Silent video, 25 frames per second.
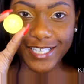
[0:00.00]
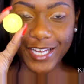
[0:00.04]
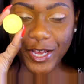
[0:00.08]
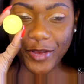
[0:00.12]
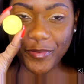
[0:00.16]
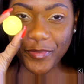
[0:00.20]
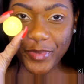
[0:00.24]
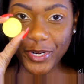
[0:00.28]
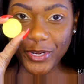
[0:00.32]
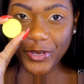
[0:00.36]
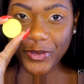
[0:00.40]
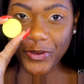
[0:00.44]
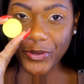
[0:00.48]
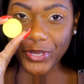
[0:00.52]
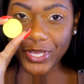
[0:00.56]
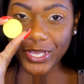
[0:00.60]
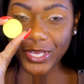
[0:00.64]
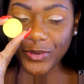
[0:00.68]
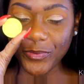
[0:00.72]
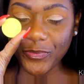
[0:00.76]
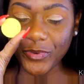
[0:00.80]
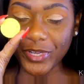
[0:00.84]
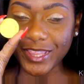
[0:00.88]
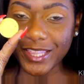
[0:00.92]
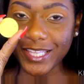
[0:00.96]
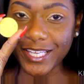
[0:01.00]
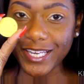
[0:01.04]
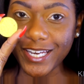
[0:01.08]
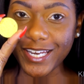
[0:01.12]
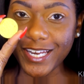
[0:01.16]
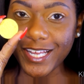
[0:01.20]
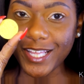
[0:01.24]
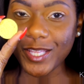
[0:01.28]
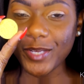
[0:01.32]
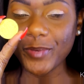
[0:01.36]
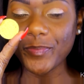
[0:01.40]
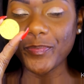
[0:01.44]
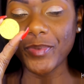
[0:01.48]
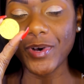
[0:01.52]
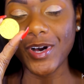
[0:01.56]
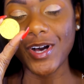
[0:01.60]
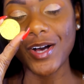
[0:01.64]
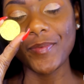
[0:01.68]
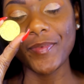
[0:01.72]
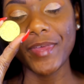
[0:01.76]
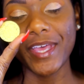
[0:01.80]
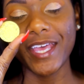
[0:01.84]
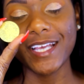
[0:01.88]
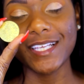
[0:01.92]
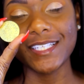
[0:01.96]
now I'm going to go in with another
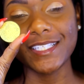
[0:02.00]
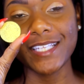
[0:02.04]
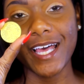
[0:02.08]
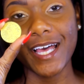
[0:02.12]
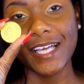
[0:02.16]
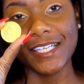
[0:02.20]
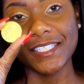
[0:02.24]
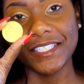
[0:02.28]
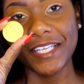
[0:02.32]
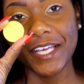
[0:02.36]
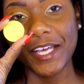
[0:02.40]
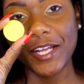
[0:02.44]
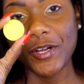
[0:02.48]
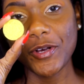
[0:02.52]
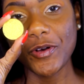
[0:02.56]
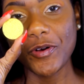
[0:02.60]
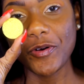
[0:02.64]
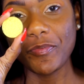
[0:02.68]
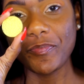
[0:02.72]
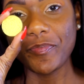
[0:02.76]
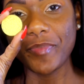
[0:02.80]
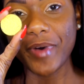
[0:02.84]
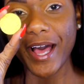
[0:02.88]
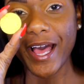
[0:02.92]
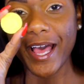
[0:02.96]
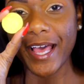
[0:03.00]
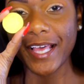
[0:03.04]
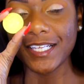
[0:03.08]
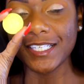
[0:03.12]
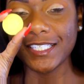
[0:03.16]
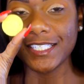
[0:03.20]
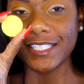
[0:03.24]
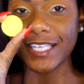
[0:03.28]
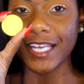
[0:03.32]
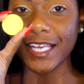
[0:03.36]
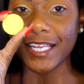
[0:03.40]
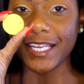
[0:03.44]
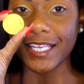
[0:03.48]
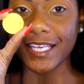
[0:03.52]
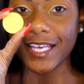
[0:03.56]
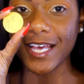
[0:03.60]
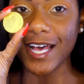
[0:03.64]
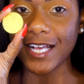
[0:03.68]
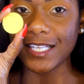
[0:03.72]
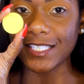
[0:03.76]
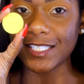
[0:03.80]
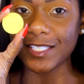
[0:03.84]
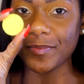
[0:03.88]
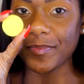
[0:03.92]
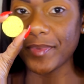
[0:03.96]
bomb ass eyeshadow by JD
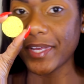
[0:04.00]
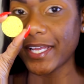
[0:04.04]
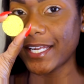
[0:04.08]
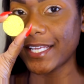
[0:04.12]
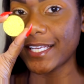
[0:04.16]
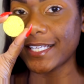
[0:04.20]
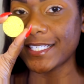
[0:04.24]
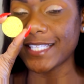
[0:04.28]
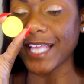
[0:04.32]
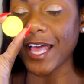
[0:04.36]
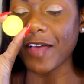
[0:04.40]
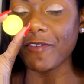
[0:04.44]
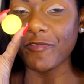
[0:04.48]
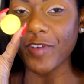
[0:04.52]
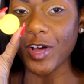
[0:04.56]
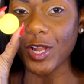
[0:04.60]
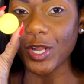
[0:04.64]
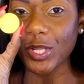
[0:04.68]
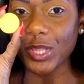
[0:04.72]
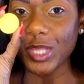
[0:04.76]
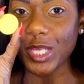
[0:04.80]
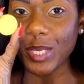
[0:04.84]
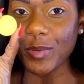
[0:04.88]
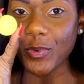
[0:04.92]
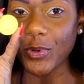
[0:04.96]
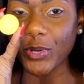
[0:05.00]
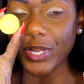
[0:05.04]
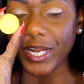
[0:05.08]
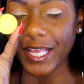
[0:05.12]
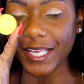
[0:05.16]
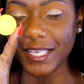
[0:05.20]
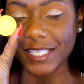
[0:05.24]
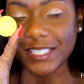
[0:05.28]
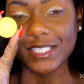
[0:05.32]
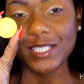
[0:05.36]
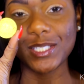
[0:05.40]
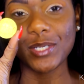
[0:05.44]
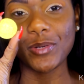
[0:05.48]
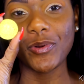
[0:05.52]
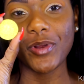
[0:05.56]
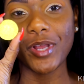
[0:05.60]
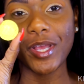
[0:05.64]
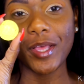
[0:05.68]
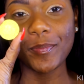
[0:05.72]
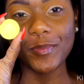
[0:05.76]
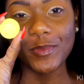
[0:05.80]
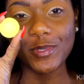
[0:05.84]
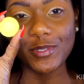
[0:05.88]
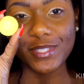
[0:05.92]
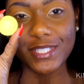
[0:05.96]
Cosmetics. I follow them on
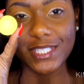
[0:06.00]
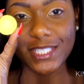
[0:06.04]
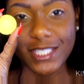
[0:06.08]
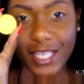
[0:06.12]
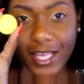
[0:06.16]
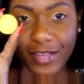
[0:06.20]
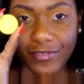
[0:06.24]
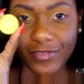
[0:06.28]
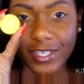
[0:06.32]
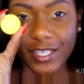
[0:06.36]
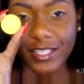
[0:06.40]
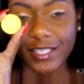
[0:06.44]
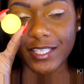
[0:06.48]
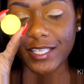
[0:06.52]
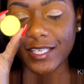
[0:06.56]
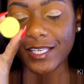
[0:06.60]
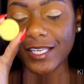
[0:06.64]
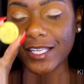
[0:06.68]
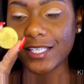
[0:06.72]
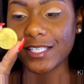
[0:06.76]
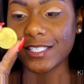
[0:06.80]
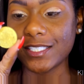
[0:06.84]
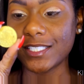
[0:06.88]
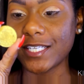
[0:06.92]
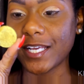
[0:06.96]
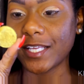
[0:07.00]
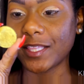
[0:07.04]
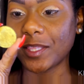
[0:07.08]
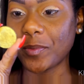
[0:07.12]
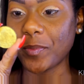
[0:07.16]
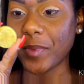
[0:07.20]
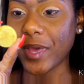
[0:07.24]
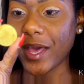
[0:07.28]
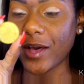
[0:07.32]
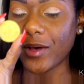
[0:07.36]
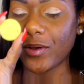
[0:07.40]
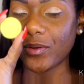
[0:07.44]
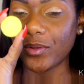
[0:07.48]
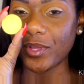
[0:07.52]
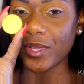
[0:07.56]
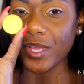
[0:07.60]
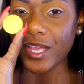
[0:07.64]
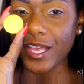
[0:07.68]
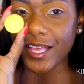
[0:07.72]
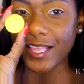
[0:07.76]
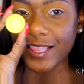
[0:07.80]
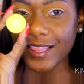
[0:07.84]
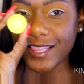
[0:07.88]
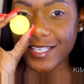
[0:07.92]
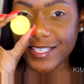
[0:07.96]
Instagram. You definitely need to check them out.
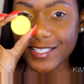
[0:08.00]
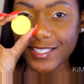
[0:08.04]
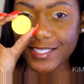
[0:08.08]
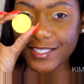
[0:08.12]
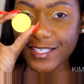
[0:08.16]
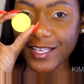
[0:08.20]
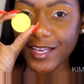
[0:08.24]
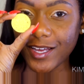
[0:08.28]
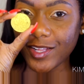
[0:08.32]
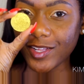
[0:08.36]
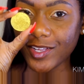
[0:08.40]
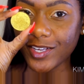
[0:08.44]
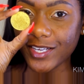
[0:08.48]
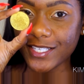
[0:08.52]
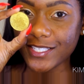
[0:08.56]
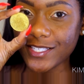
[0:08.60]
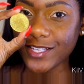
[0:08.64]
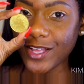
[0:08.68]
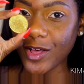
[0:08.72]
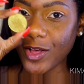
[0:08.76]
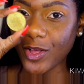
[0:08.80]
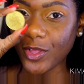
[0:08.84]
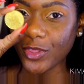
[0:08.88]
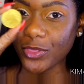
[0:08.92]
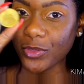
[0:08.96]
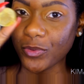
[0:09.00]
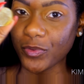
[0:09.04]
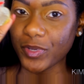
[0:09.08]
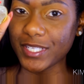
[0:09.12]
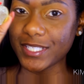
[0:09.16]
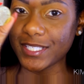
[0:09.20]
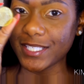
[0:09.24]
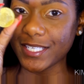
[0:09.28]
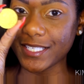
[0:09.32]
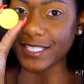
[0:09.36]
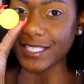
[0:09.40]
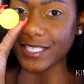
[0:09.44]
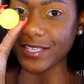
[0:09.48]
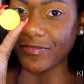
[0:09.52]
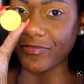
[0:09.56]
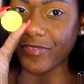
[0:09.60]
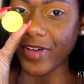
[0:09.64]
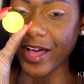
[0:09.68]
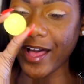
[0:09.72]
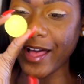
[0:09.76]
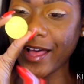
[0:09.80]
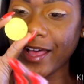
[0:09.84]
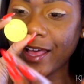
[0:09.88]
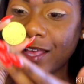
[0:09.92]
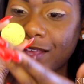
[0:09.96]
This color is called
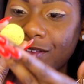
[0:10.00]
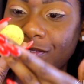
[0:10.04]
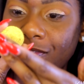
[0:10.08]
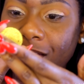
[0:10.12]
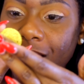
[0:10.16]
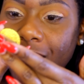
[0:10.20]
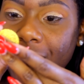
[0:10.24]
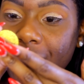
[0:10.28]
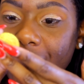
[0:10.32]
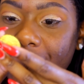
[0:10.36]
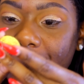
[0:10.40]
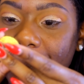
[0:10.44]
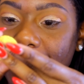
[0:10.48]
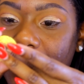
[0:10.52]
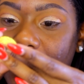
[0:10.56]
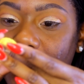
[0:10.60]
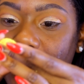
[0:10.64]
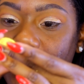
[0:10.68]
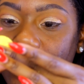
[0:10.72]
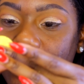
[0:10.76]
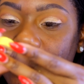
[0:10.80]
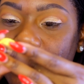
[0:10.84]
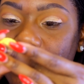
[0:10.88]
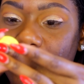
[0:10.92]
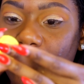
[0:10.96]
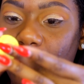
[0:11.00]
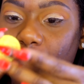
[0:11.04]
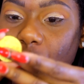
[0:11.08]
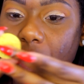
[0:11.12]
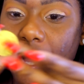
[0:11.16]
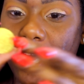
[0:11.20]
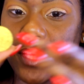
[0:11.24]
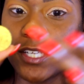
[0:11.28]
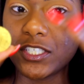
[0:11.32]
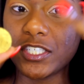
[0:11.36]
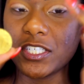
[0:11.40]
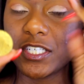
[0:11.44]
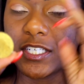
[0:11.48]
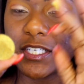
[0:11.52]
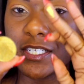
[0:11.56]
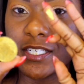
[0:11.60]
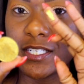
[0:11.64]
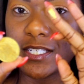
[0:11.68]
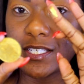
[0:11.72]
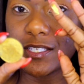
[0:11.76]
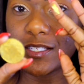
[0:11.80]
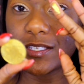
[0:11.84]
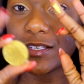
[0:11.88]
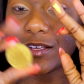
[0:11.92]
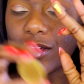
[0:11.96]
365. Their
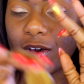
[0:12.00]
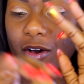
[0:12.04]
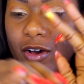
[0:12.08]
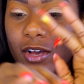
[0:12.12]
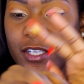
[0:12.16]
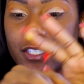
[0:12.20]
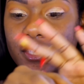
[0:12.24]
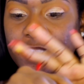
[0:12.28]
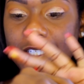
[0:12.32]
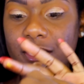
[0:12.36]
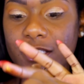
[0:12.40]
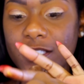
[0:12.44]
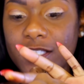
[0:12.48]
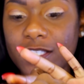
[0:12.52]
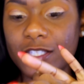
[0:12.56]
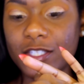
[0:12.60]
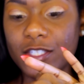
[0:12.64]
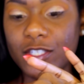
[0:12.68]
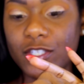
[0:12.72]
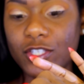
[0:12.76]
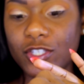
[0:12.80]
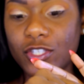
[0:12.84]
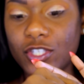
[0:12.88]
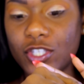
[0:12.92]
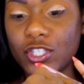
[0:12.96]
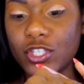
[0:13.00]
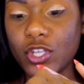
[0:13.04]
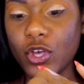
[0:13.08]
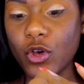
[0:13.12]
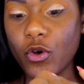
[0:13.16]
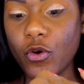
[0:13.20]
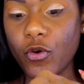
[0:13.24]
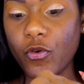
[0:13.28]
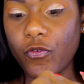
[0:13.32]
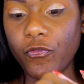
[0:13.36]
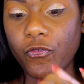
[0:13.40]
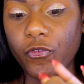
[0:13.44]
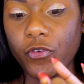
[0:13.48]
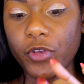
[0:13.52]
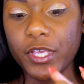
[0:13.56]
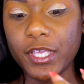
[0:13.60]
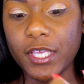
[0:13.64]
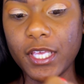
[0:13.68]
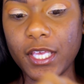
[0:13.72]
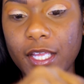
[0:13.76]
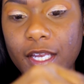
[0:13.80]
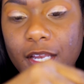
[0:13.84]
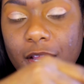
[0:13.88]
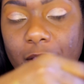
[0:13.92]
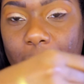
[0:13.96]
swatches are just so
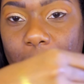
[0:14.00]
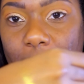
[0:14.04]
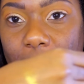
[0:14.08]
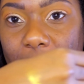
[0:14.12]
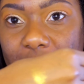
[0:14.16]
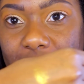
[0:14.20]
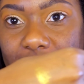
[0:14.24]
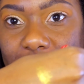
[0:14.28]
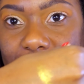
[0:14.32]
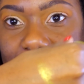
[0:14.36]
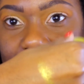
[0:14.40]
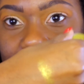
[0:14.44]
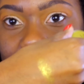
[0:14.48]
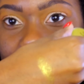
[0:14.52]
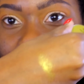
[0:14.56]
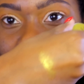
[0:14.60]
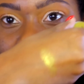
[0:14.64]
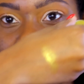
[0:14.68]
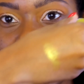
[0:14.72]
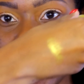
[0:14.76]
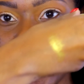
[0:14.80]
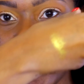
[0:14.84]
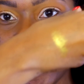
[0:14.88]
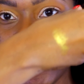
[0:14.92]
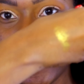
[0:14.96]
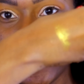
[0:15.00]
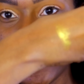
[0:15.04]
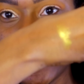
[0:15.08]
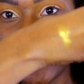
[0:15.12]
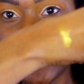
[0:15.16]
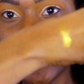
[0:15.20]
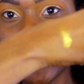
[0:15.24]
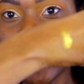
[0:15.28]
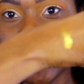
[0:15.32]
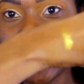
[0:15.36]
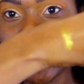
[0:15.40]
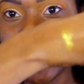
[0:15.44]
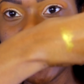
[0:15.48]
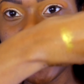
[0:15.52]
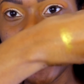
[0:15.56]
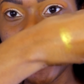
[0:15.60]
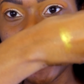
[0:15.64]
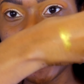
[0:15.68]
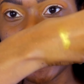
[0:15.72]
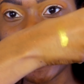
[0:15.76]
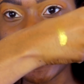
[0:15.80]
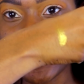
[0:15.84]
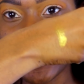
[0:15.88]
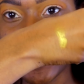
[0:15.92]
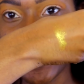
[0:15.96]
freaking amazing. Look
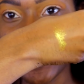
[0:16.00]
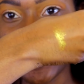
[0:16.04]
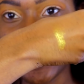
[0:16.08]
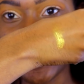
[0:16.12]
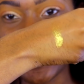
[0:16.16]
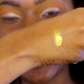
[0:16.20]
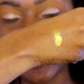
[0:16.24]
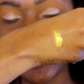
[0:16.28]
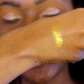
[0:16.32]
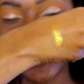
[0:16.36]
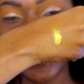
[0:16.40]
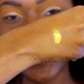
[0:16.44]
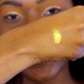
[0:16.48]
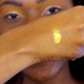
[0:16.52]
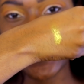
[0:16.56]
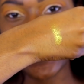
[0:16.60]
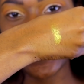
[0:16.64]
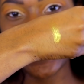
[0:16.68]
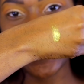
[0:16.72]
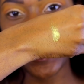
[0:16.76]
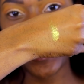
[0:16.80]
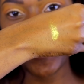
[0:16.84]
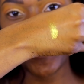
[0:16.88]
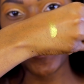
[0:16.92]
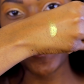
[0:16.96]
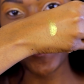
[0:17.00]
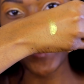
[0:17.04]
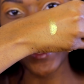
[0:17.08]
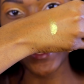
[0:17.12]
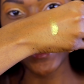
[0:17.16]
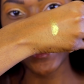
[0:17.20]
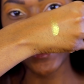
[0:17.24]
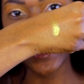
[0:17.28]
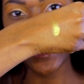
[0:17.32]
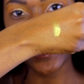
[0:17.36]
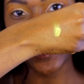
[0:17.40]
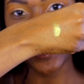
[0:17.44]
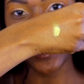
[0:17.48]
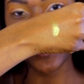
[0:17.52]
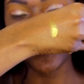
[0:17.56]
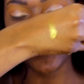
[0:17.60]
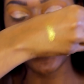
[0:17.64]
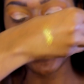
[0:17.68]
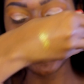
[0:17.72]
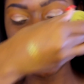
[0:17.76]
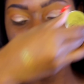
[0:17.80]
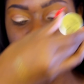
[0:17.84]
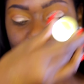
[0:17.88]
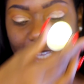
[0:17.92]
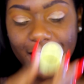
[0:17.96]
at this color. So this is going to be my lid color
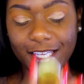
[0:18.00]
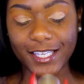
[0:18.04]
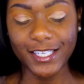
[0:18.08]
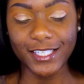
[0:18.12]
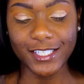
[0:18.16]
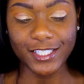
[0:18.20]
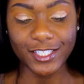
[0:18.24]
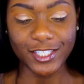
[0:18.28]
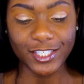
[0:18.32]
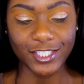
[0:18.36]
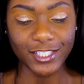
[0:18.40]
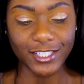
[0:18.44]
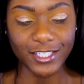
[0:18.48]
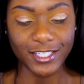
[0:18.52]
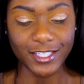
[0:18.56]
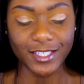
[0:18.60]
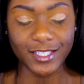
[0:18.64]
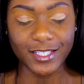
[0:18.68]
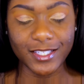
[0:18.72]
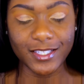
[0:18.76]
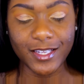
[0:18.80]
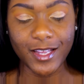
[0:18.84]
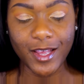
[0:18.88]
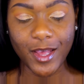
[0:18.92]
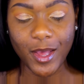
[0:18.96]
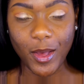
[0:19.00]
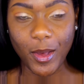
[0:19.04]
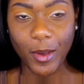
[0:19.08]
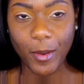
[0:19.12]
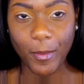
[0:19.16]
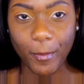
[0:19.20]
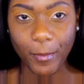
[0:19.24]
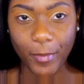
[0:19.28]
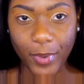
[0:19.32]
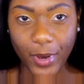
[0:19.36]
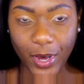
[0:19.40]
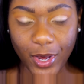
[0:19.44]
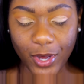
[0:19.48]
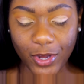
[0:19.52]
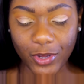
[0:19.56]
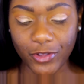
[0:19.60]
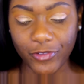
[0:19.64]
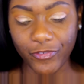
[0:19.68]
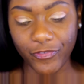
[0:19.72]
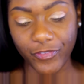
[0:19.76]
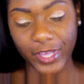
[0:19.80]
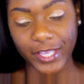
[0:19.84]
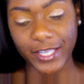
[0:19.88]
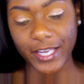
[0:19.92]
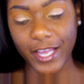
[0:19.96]
for today. It's just
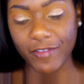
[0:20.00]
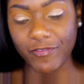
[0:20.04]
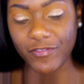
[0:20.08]
perfect.